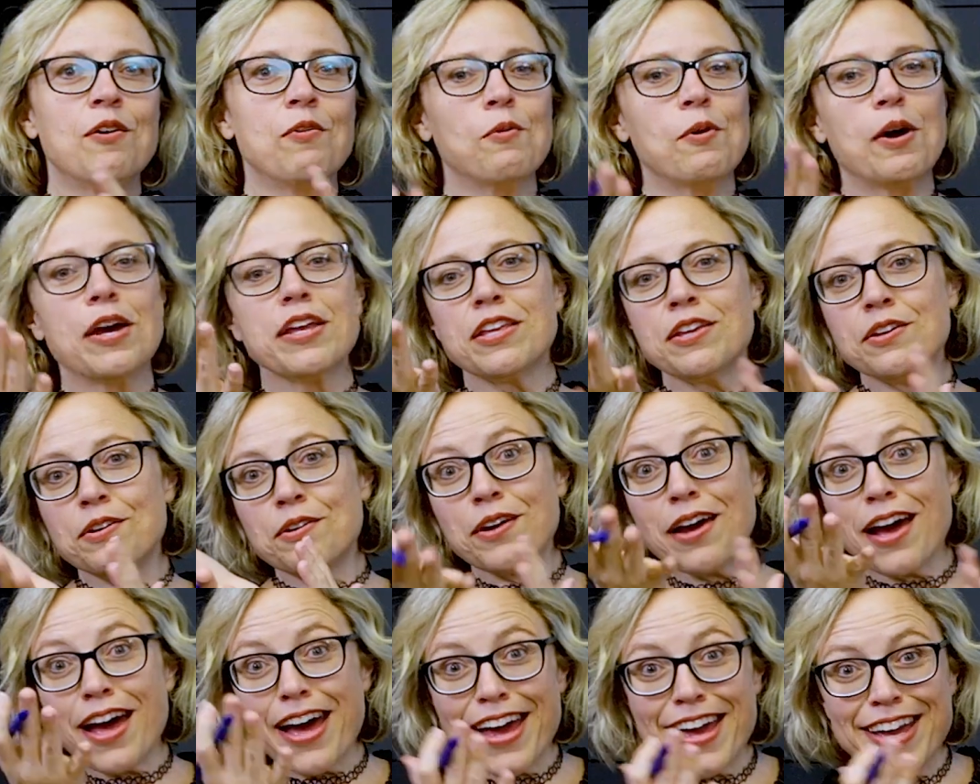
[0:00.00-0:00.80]
what
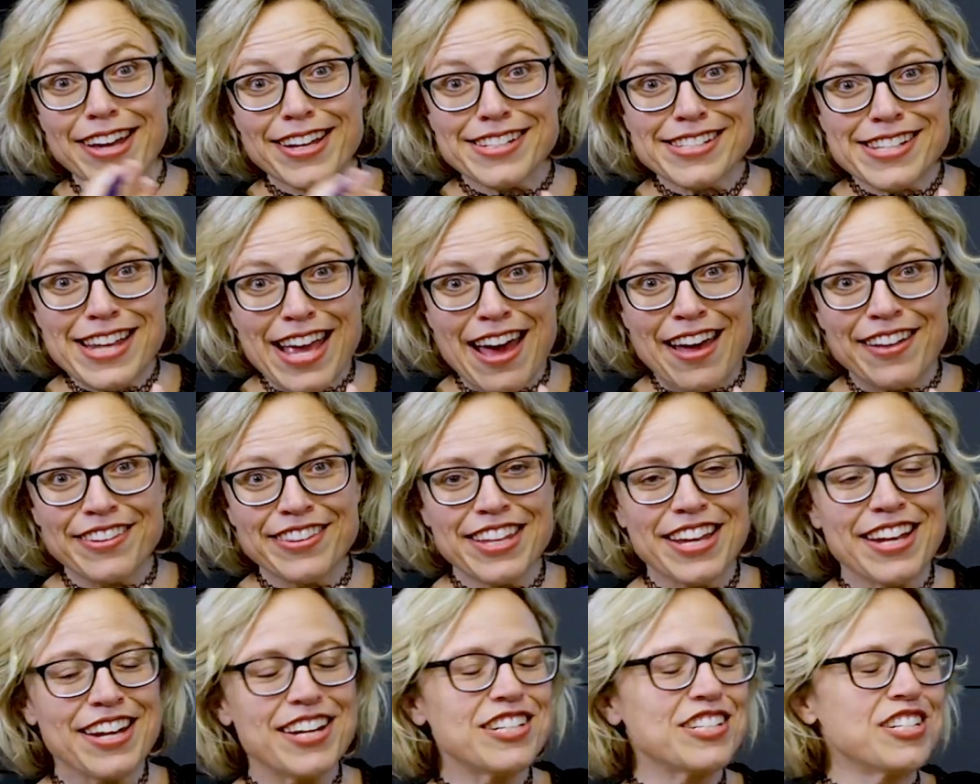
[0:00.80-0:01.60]
you guys
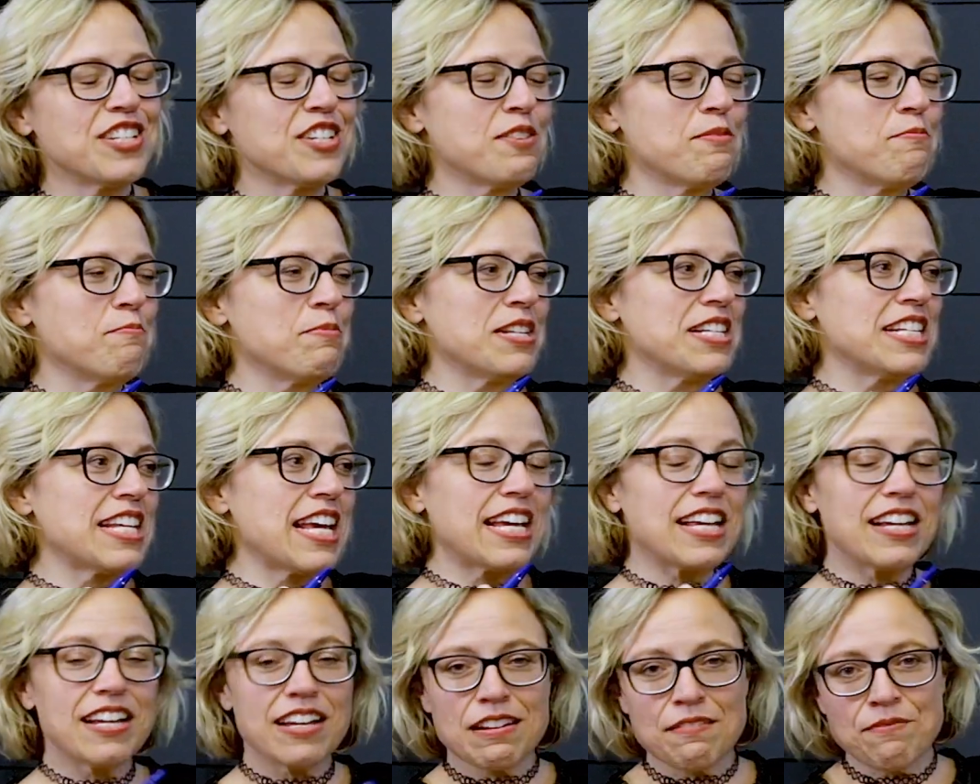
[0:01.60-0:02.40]
out there should be
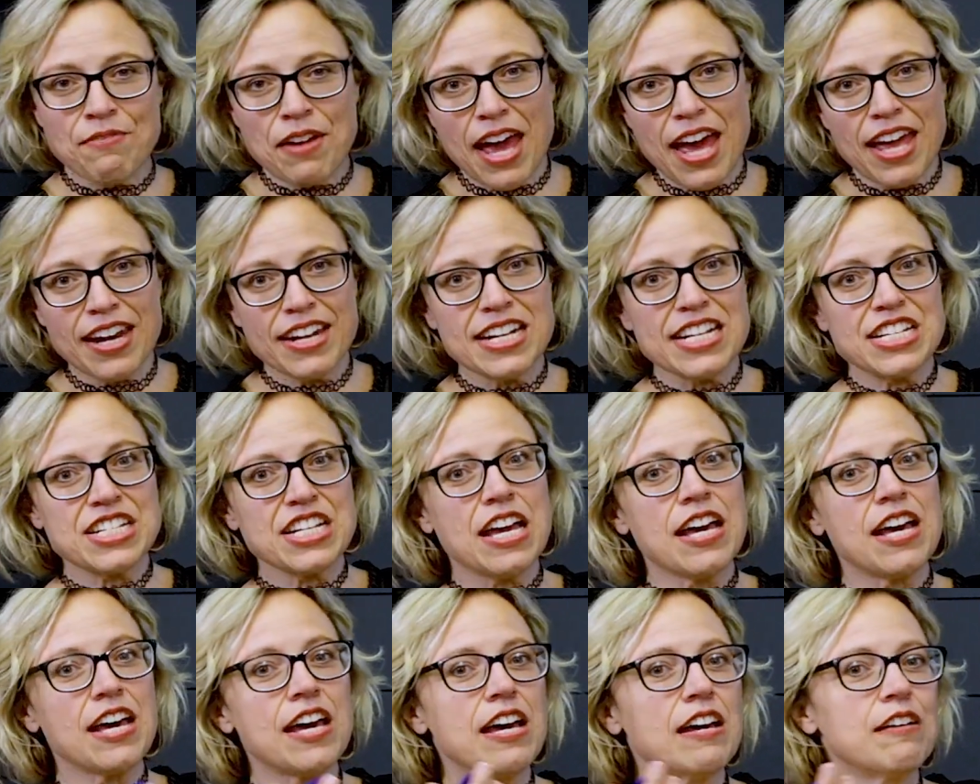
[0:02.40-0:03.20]
taking advantage
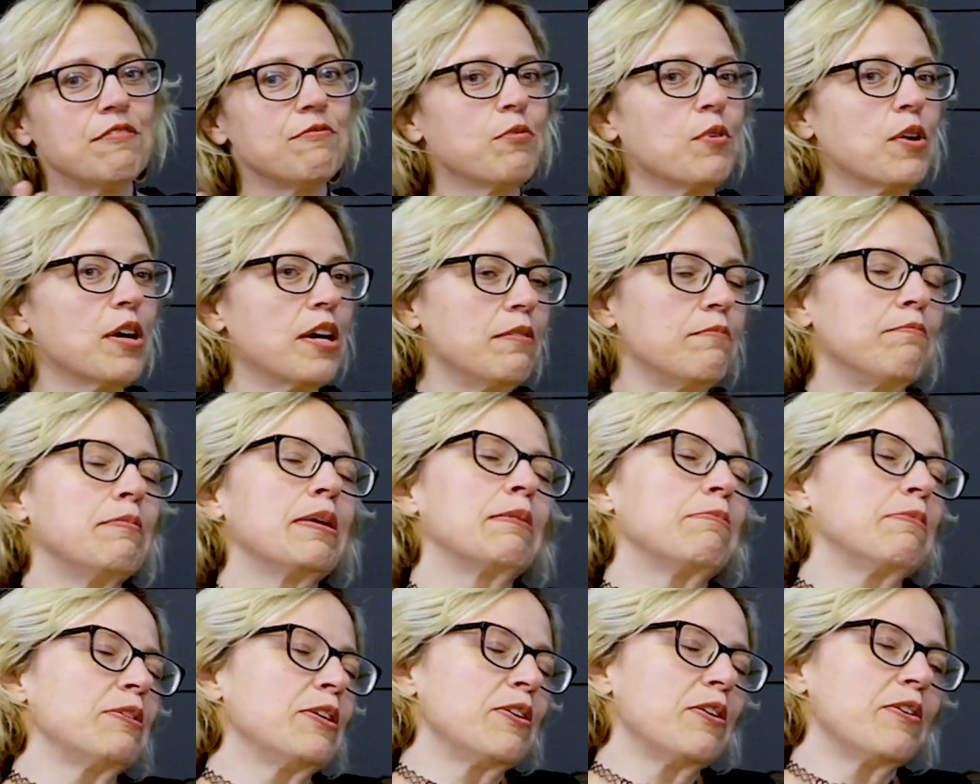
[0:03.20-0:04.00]
of, what
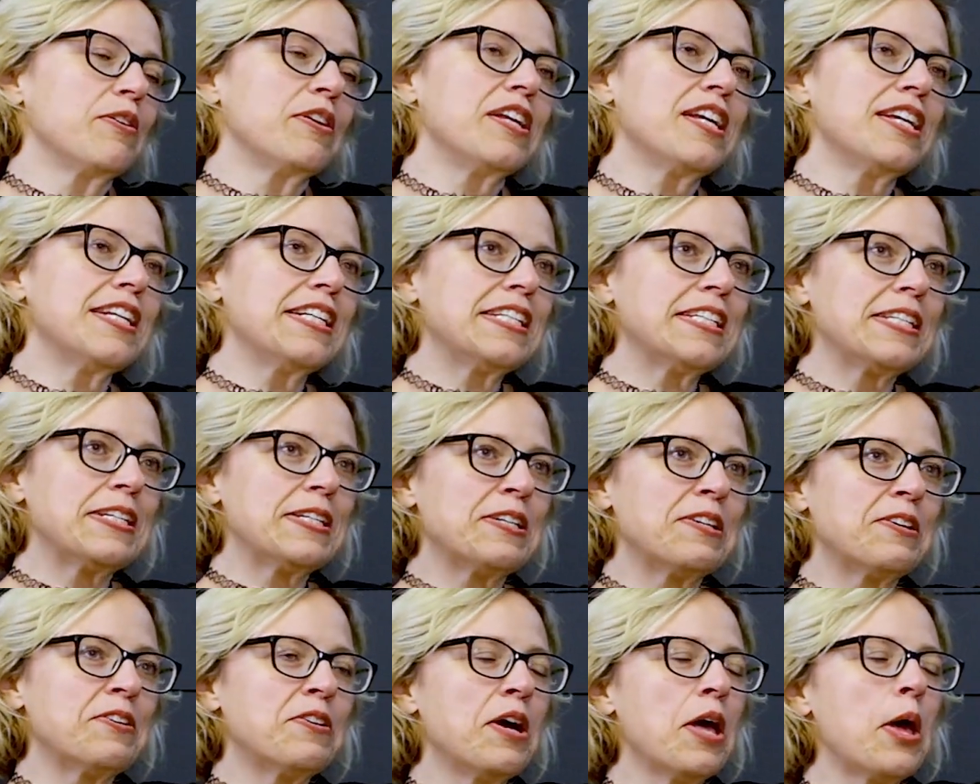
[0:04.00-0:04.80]
maybe you don't need
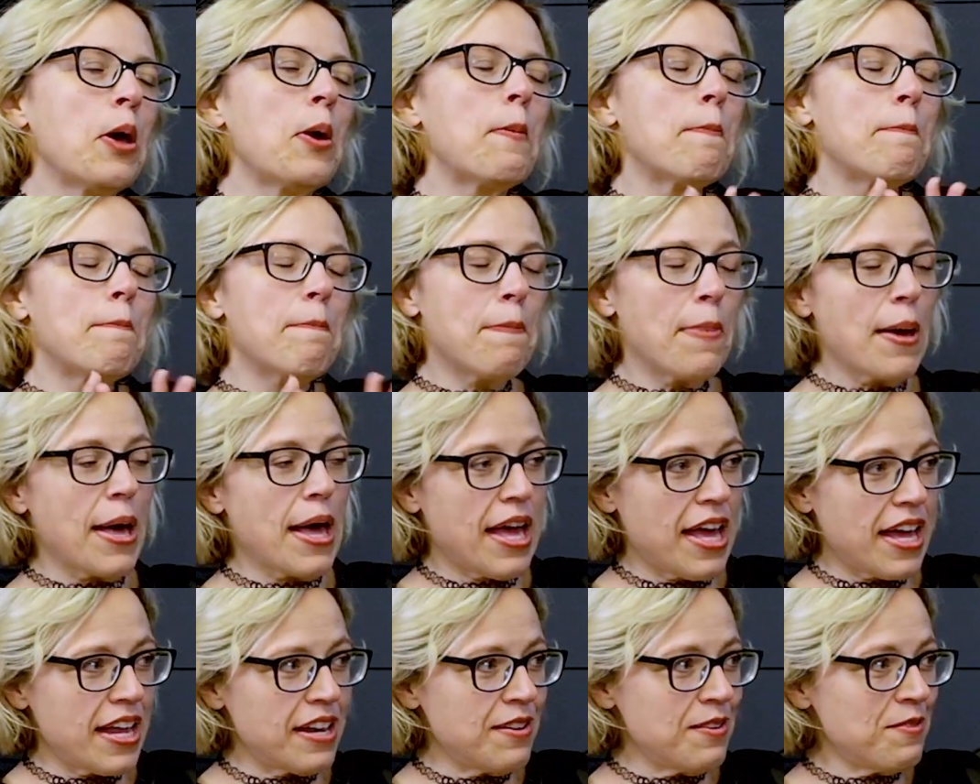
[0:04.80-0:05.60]
to.
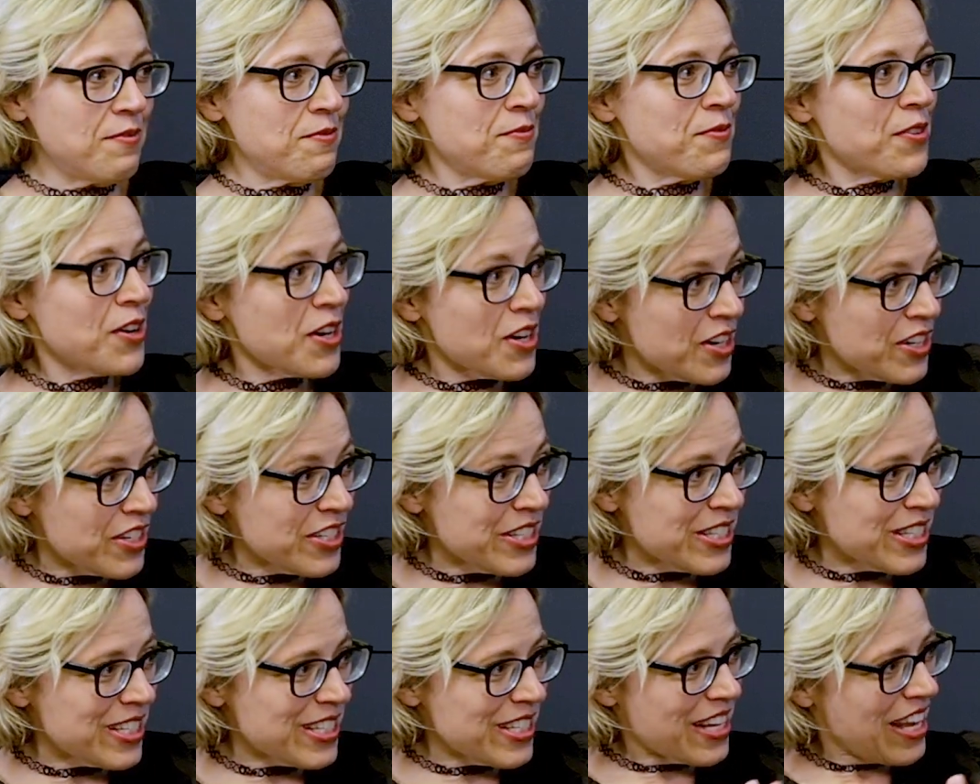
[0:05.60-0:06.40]
But
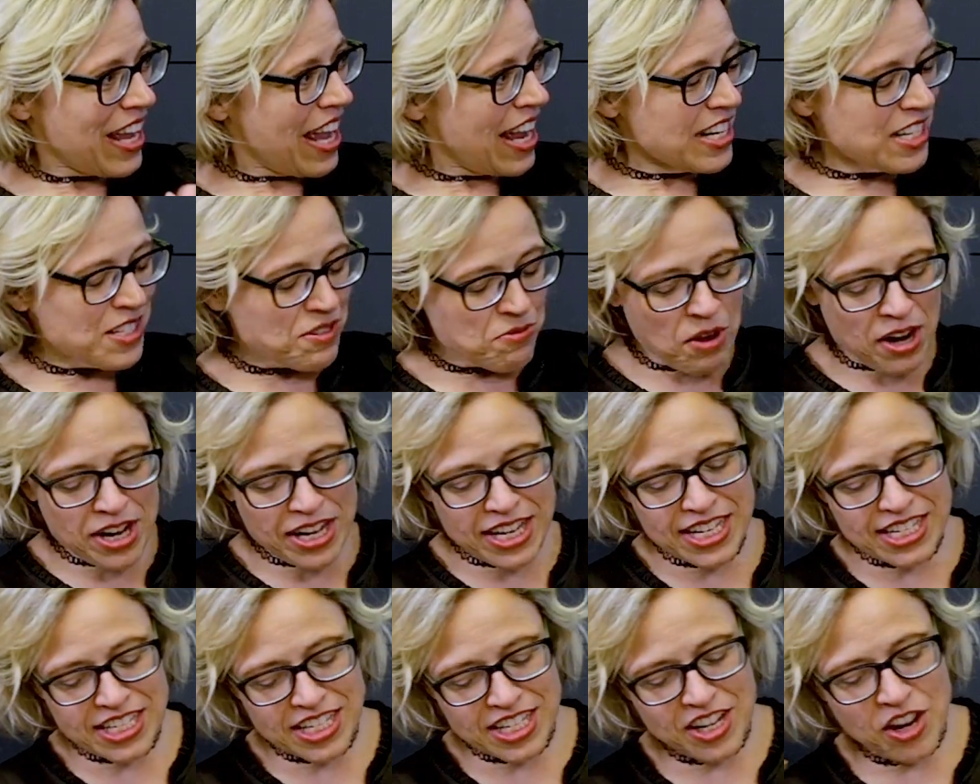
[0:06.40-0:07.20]
first, I just want
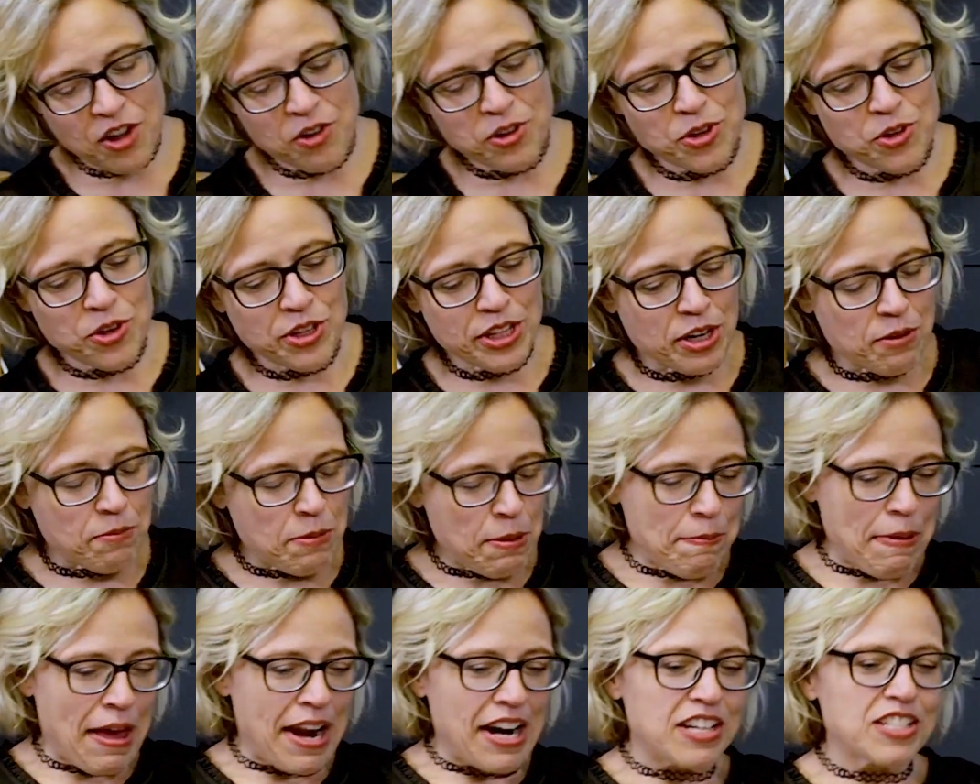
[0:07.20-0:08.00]
to get to know you a little
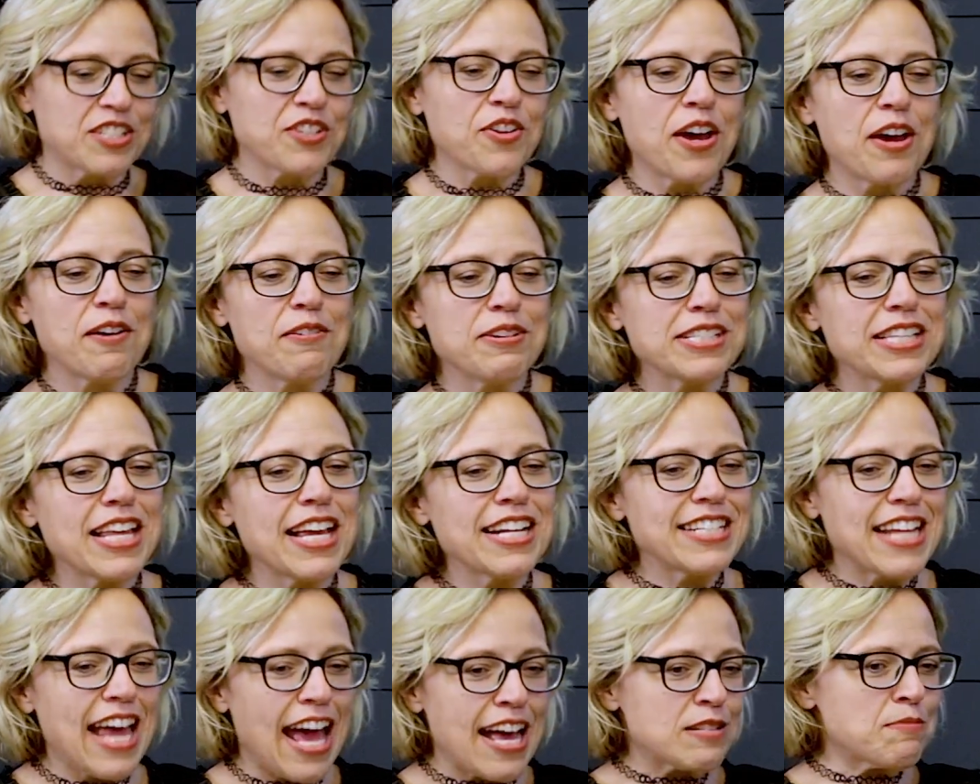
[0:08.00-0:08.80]
bit better. So I always
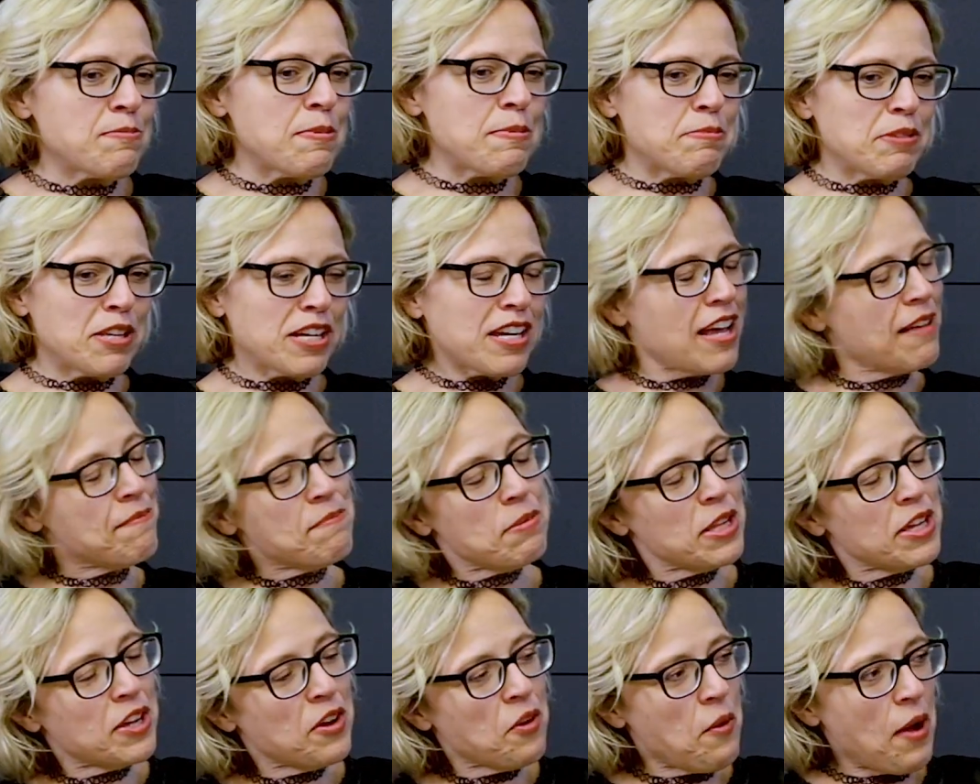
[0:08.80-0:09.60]
like to ask people a
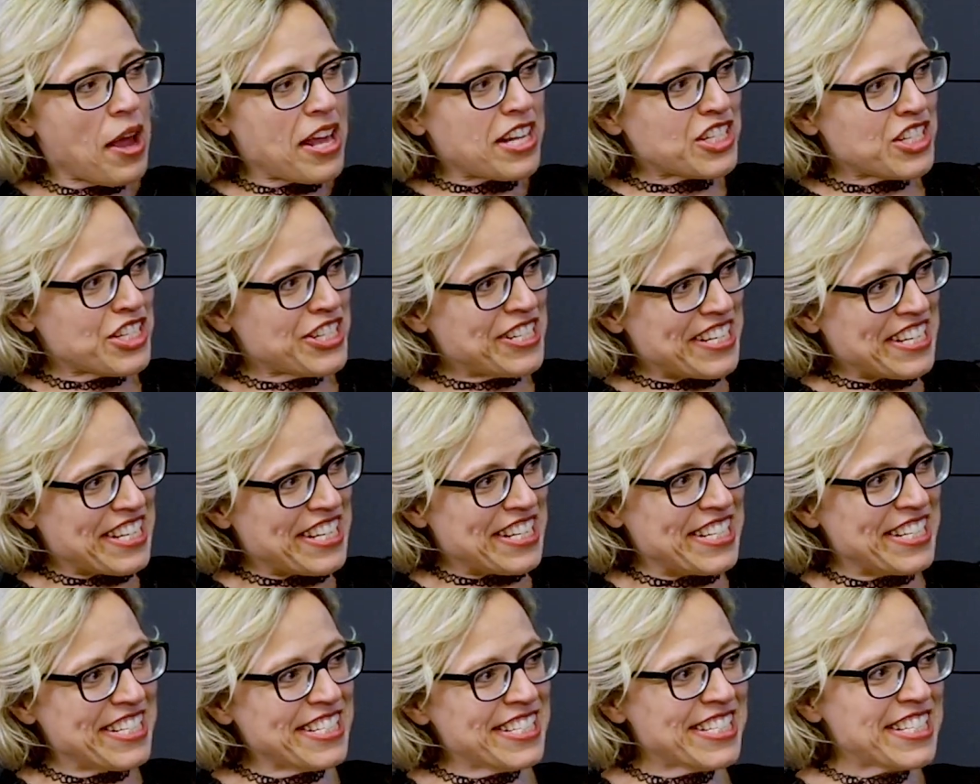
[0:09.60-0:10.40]
couple of
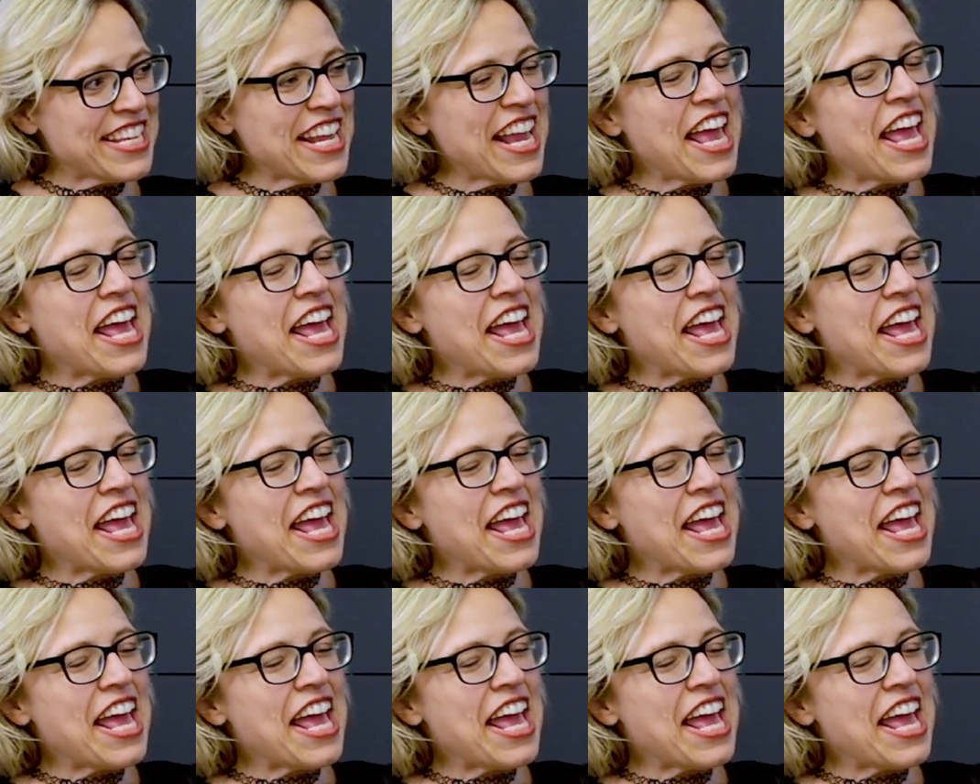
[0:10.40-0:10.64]
questions.